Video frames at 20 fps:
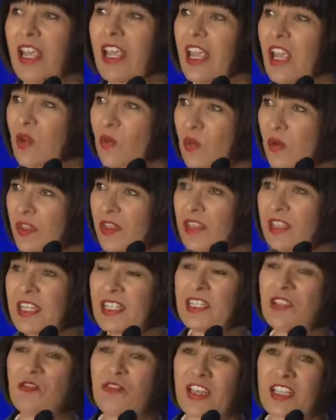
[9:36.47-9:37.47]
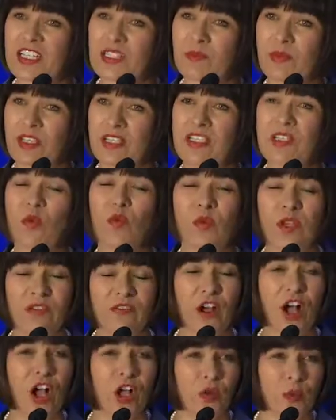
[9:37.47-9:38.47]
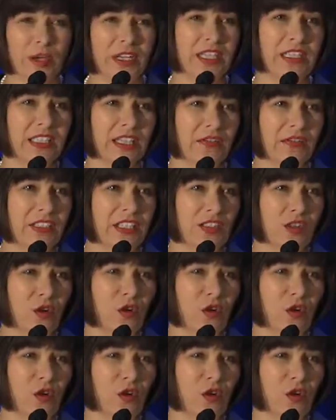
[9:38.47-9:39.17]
And with these investments, we've already lifted